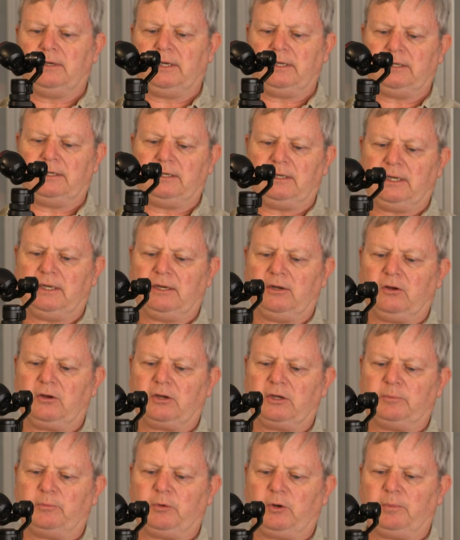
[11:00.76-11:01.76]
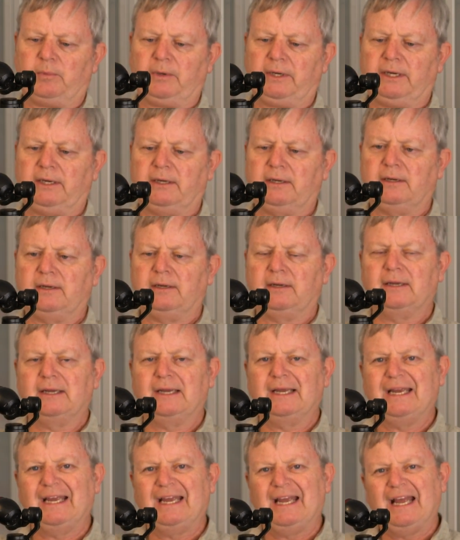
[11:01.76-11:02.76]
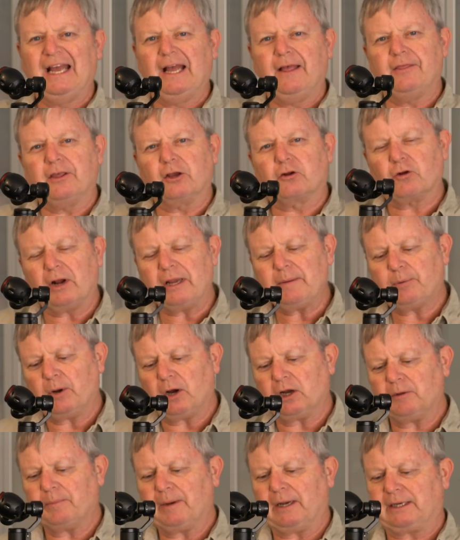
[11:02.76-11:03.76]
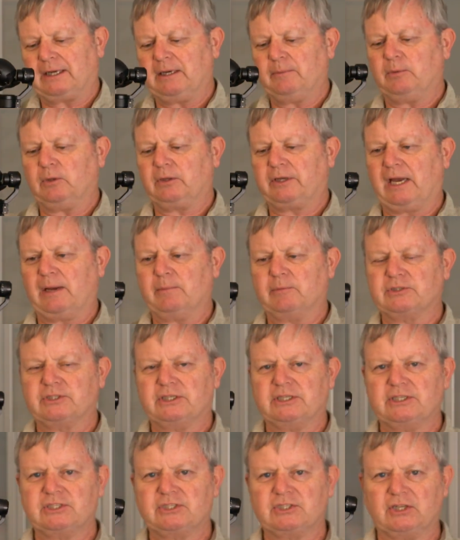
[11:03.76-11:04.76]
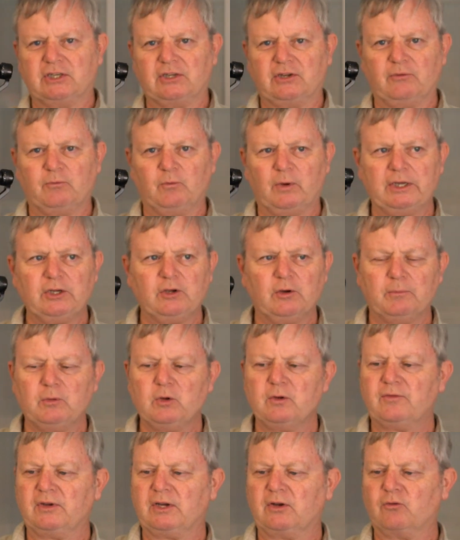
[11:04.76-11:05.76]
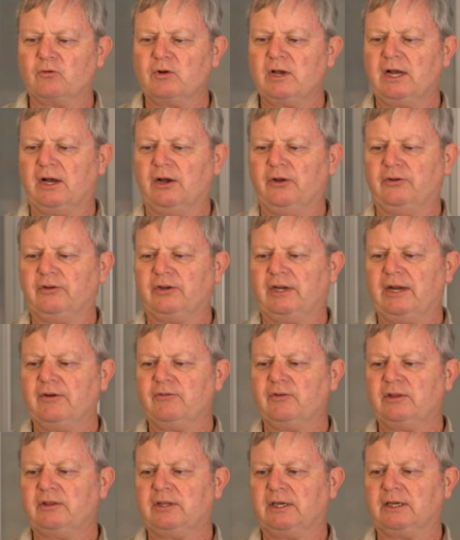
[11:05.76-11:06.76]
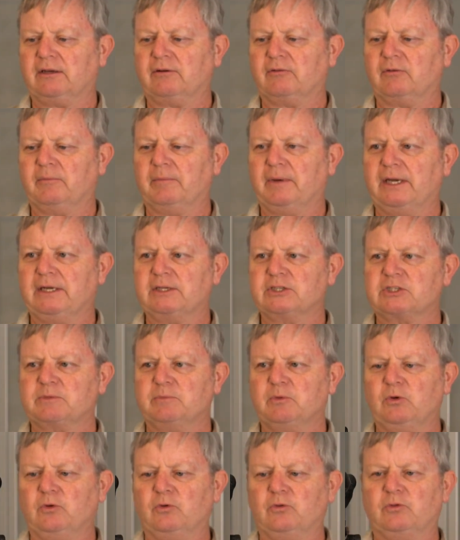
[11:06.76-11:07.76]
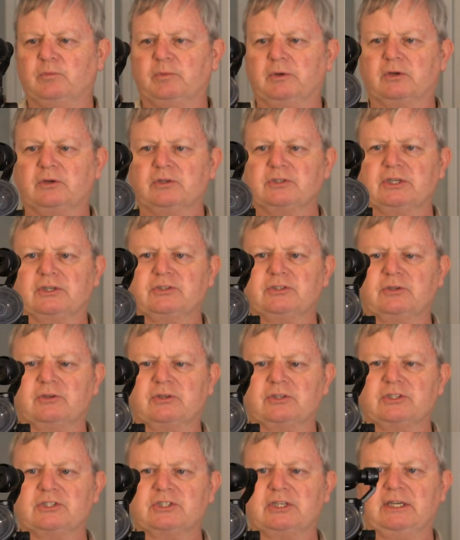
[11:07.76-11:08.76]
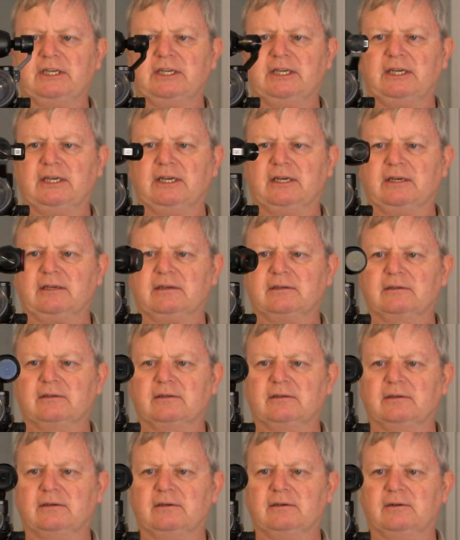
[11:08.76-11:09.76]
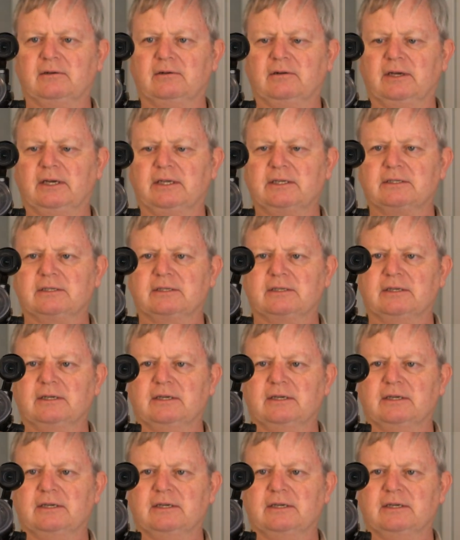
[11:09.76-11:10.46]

I didn't unlock it properly. The great part about gimbal cameras is that when you're moving around, everything remains smooth, because as you can see here, all right,